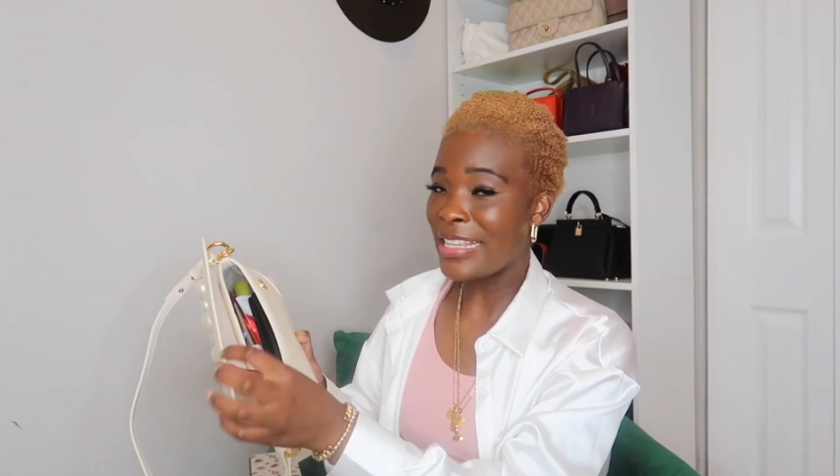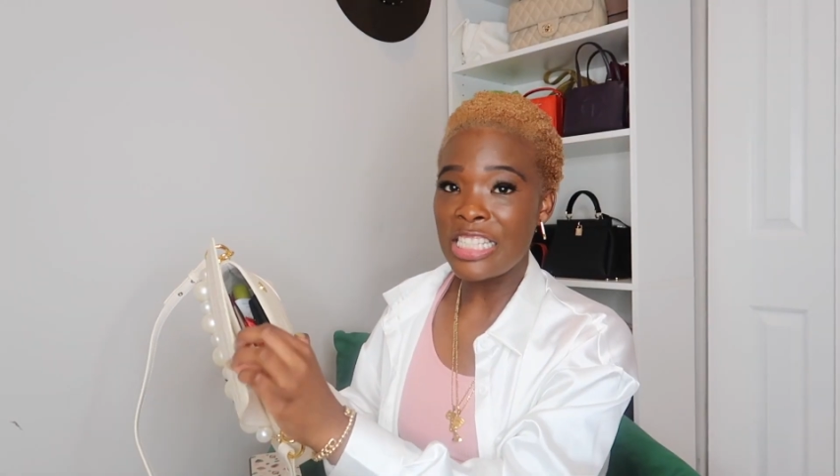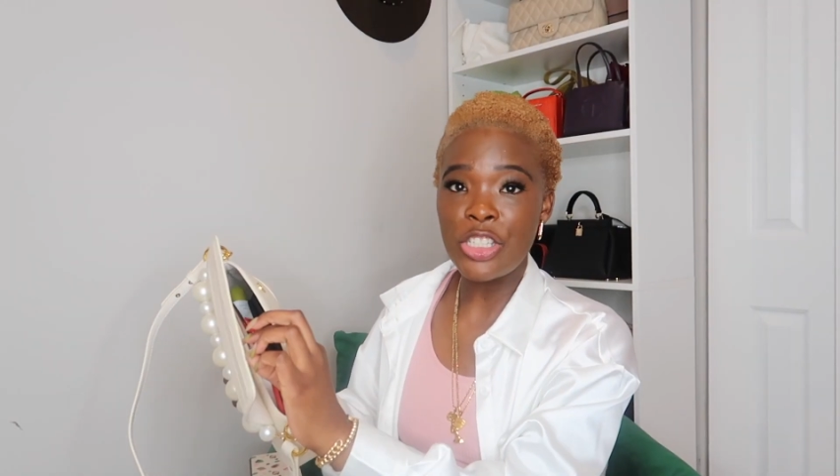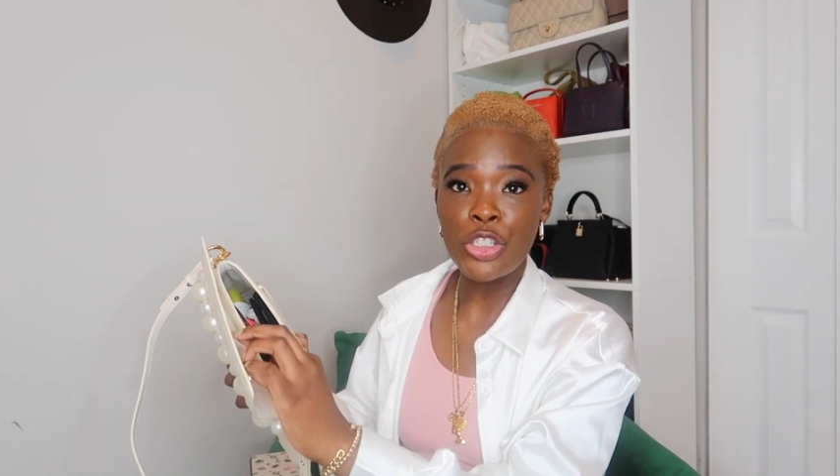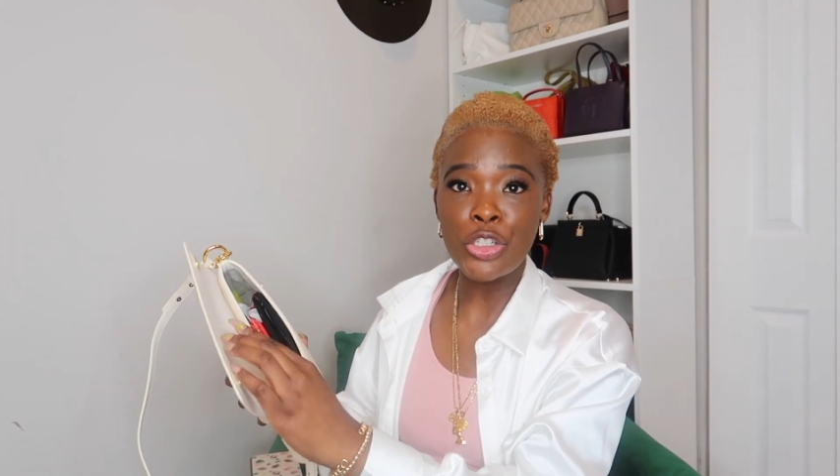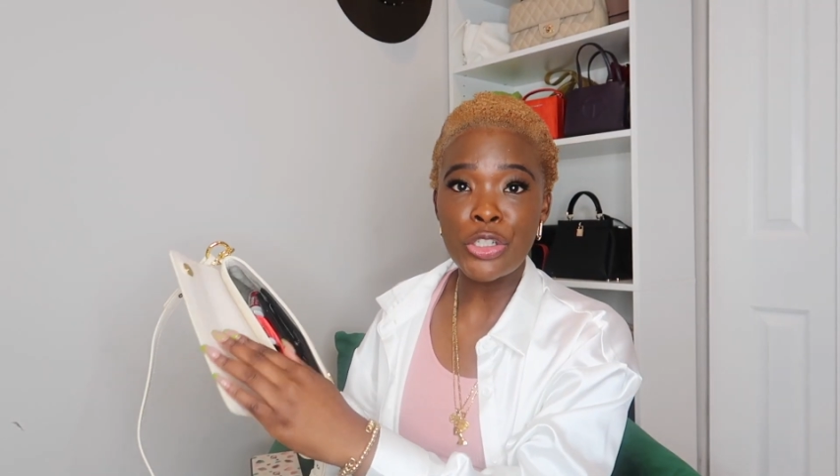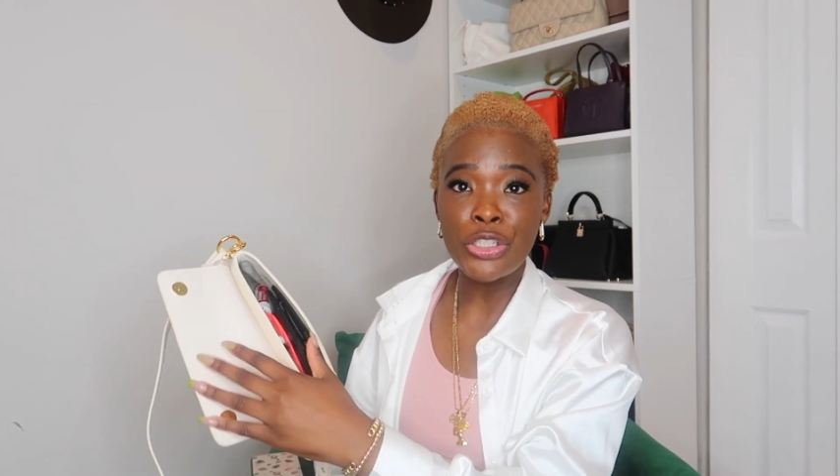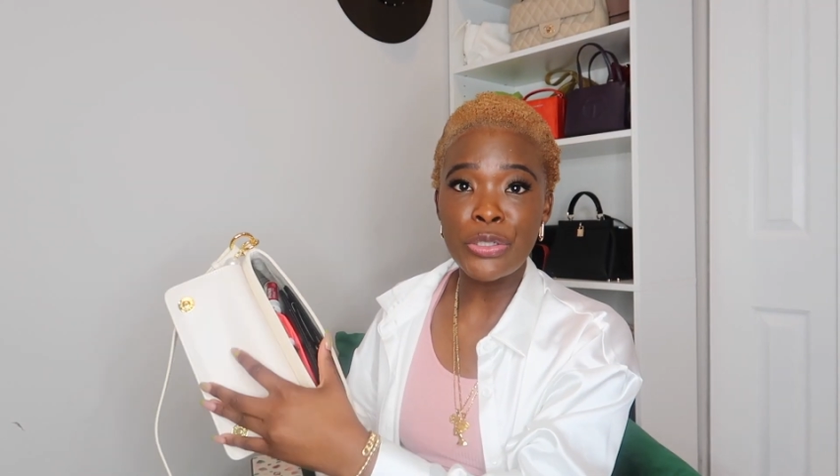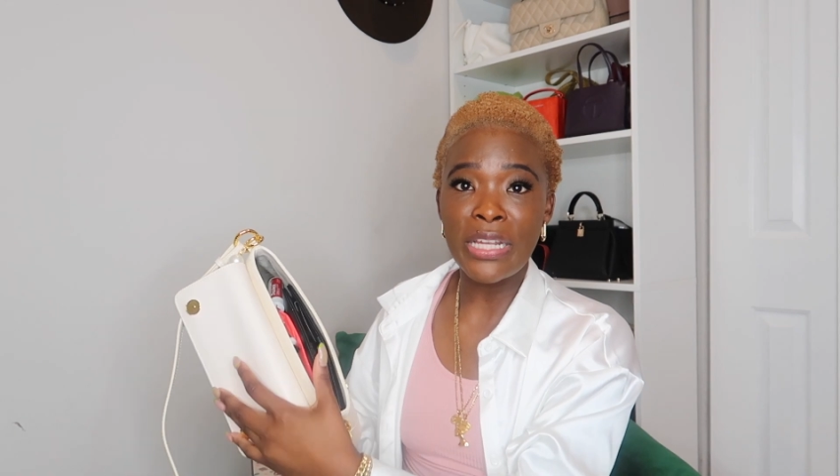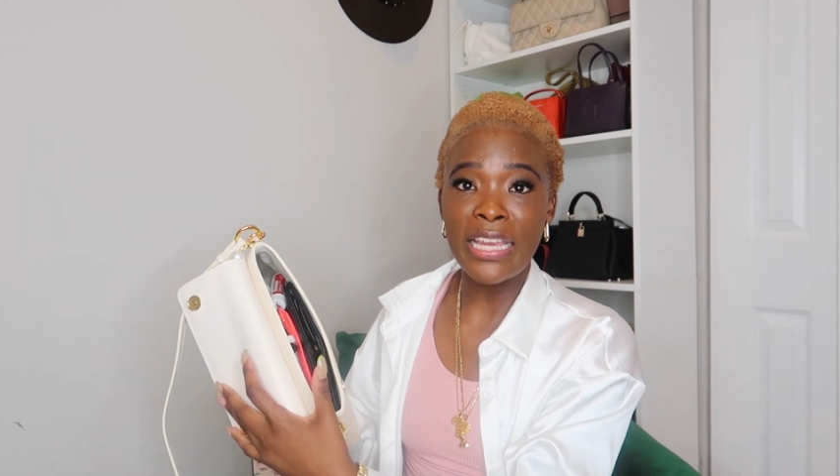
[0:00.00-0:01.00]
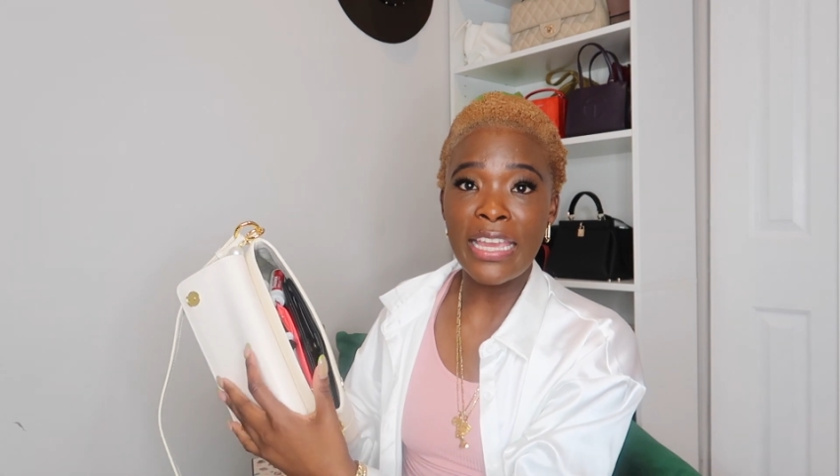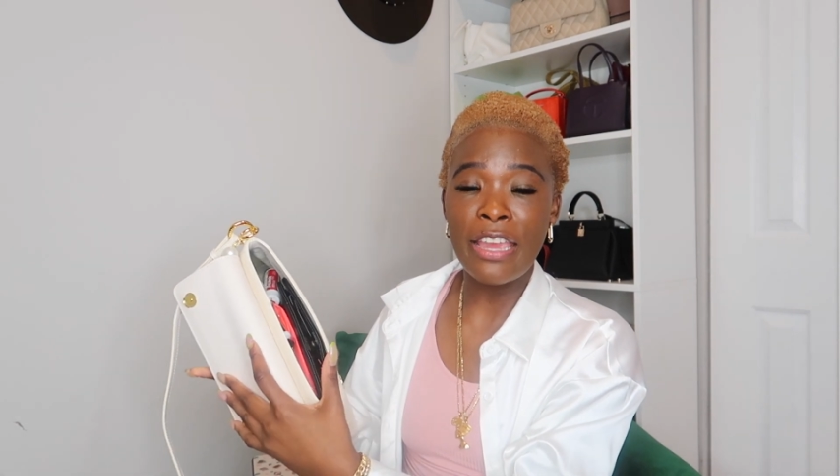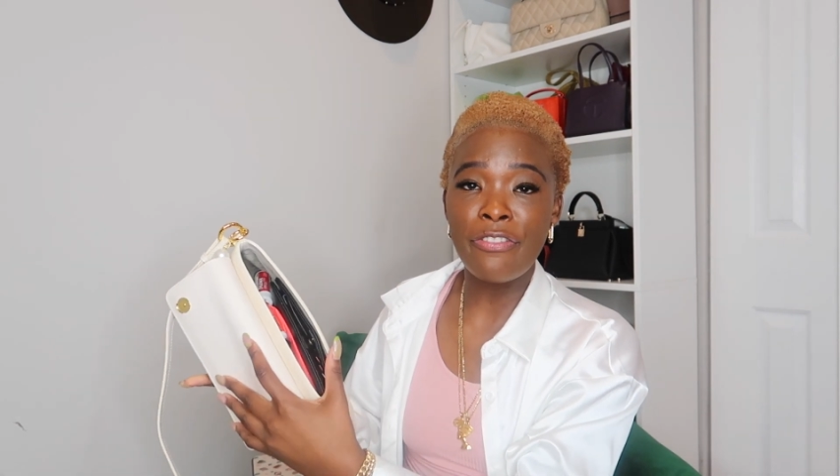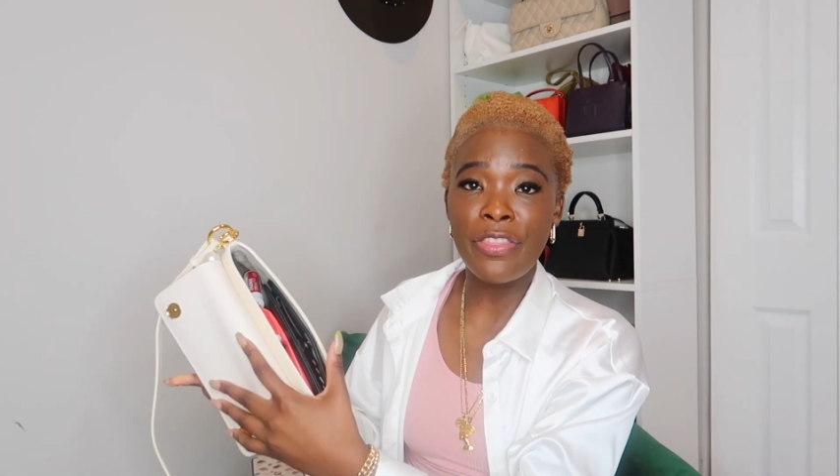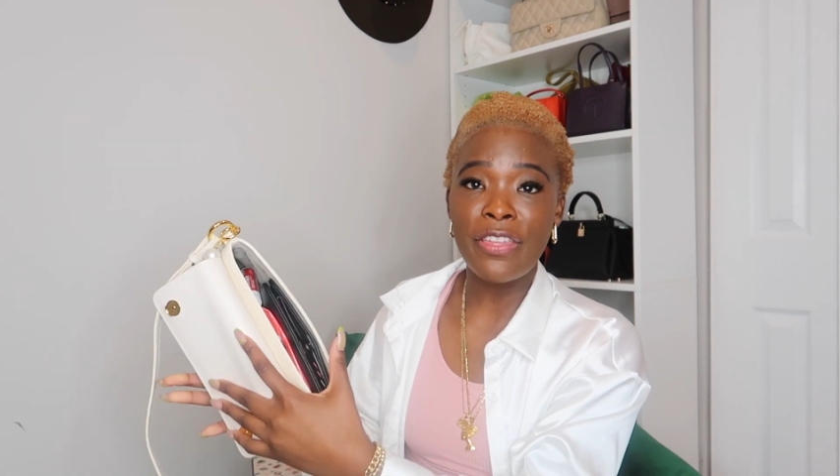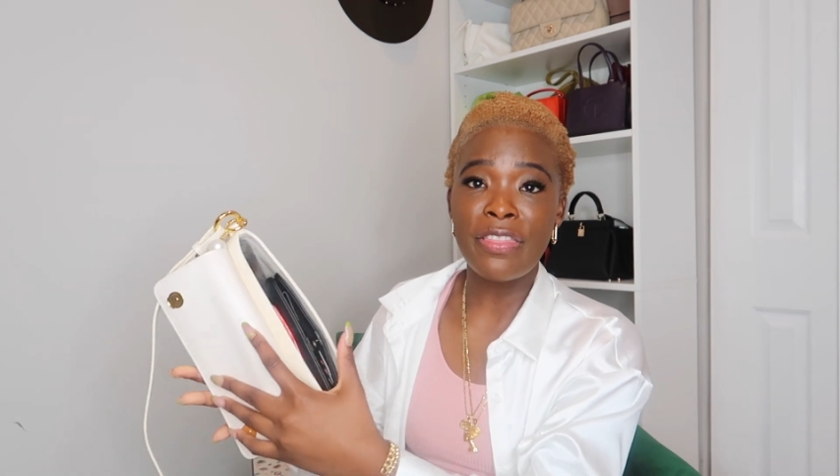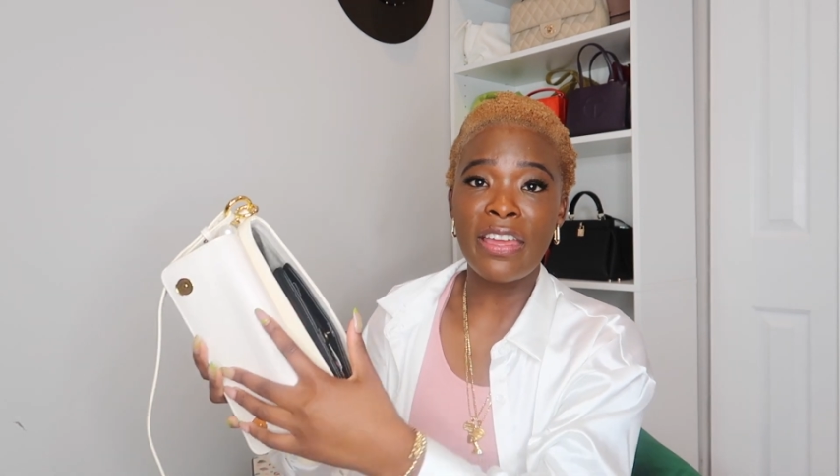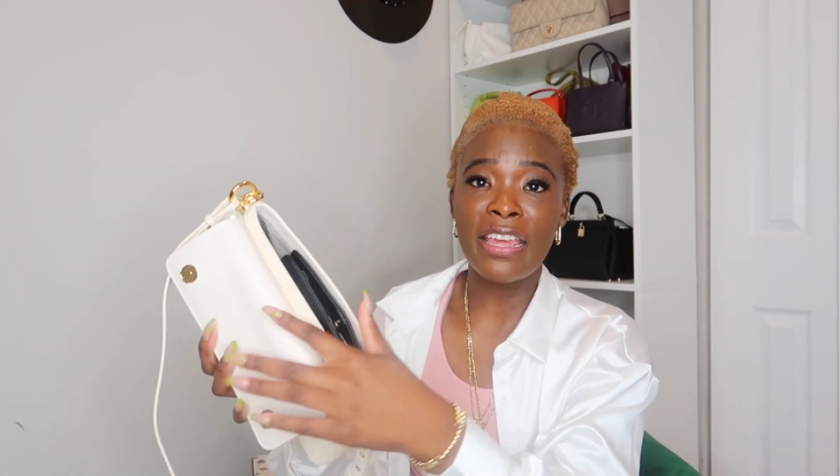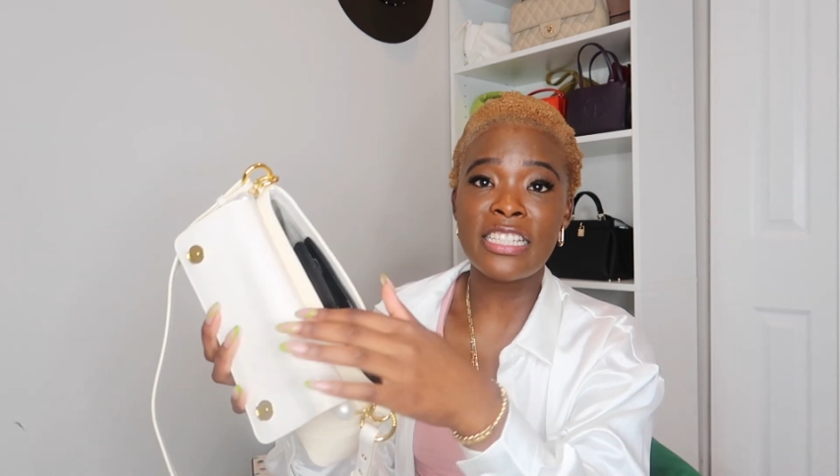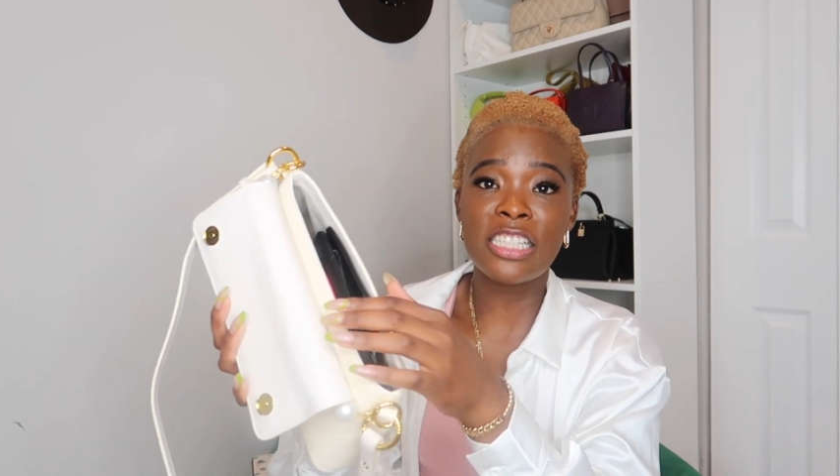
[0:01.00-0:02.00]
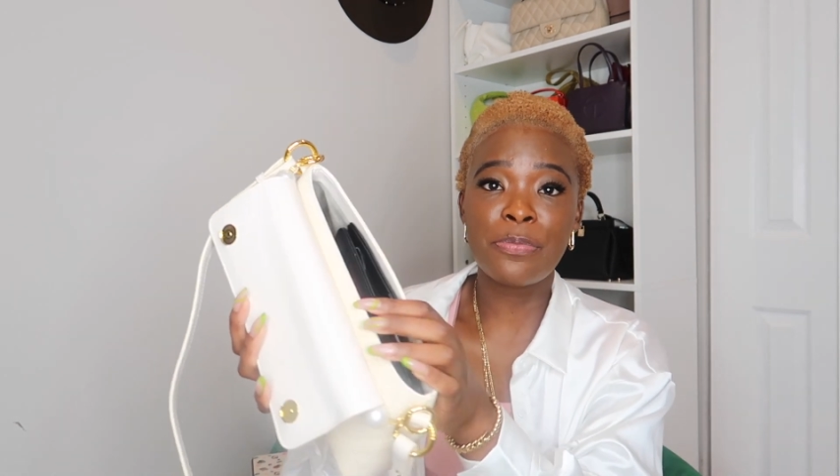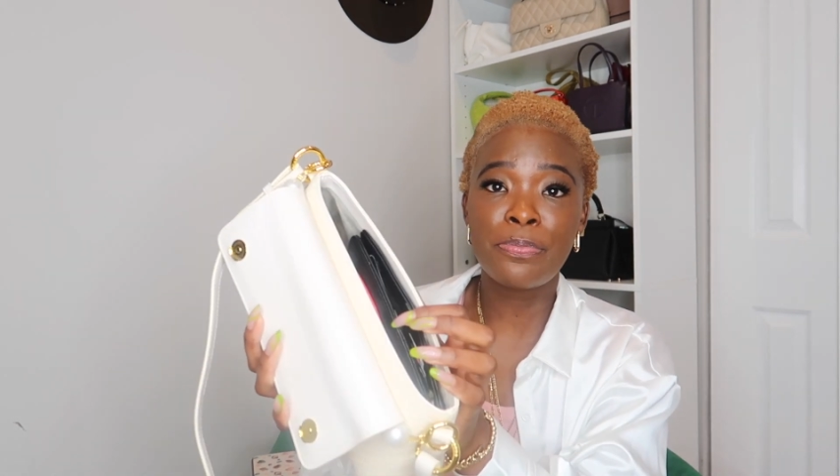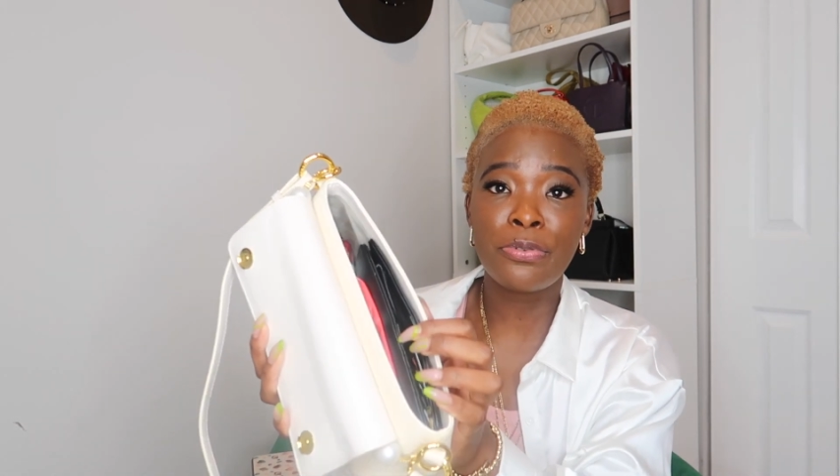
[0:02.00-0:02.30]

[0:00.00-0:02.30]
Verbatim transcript: I just showed you like everything that I just